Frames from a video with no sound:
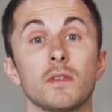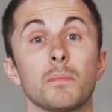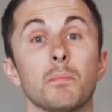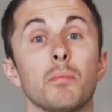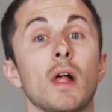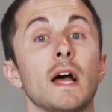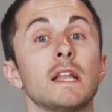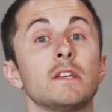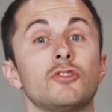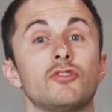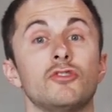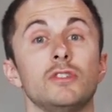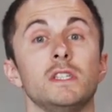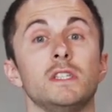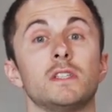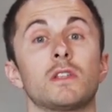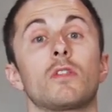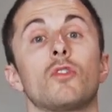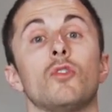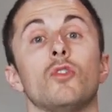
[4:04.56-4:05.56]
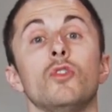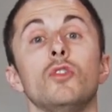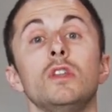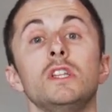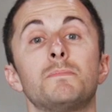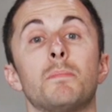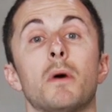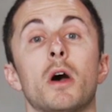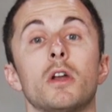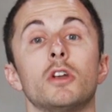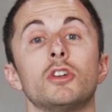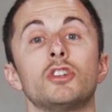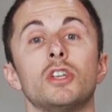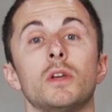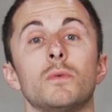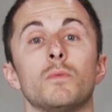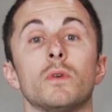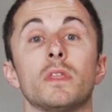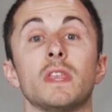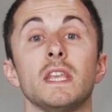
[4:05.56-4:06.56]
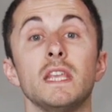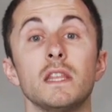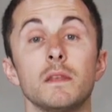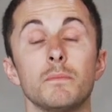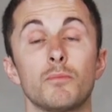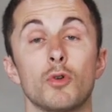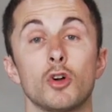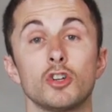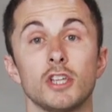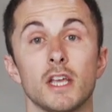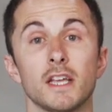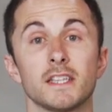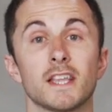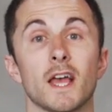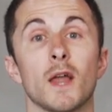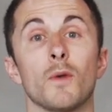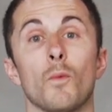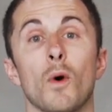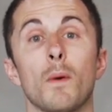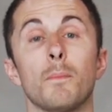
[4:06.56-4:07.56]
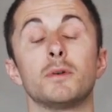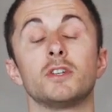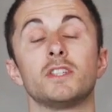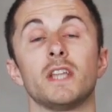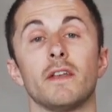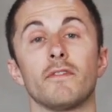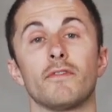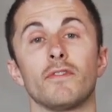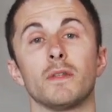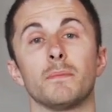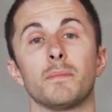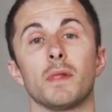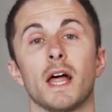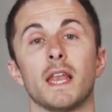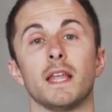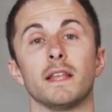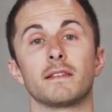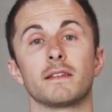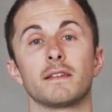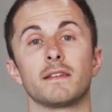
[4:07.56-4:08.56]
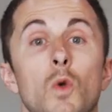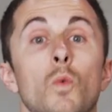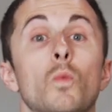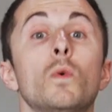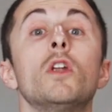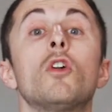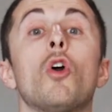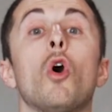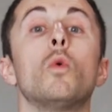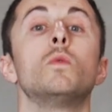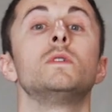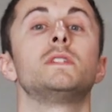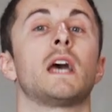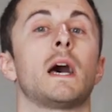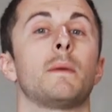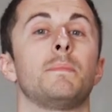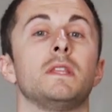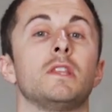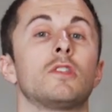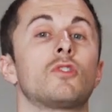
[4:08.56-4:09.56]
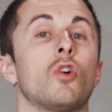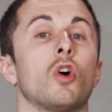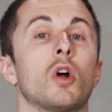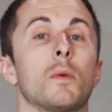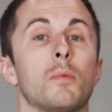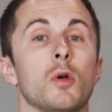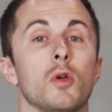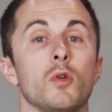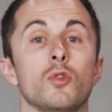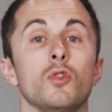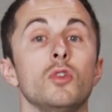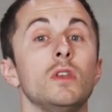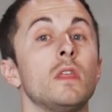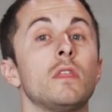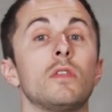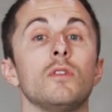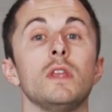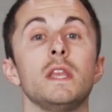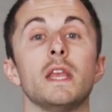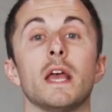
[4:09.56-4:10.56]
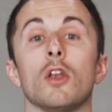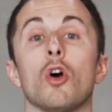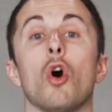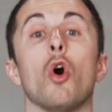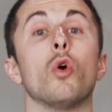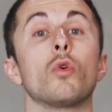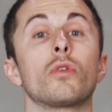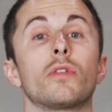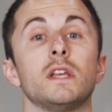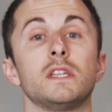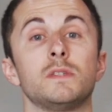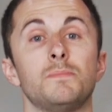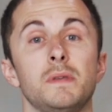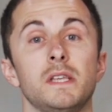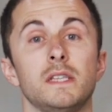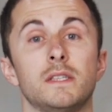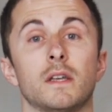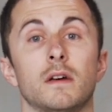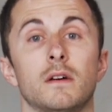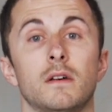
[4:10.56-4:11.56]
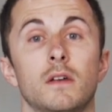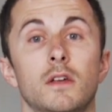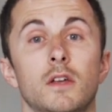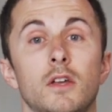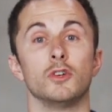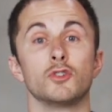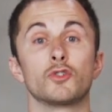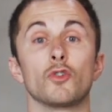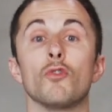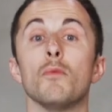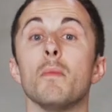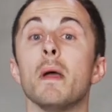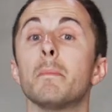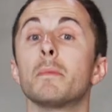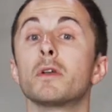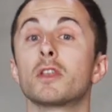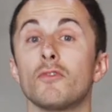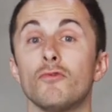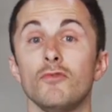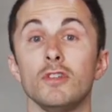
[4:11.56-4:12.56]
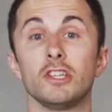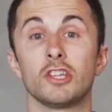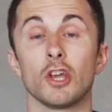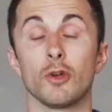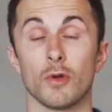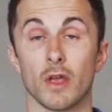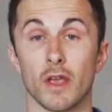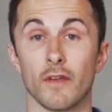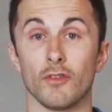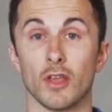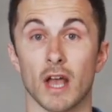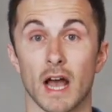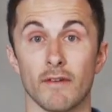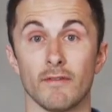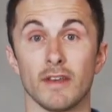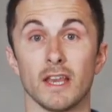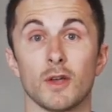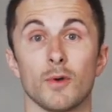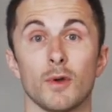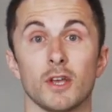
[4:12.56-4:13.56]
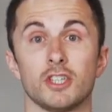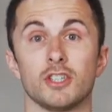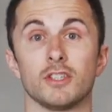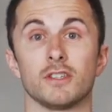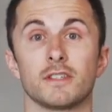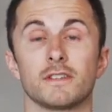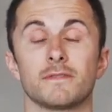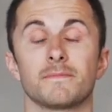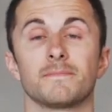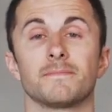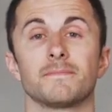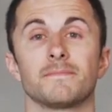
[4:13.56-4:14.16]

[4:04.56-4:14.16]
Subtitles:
to plant trees through Ooni's partnership with Eden Projects and 1% for the Planet. We're always happy to talk about Ooni 3 and all things pizza, so remember to reach out if you have any questions.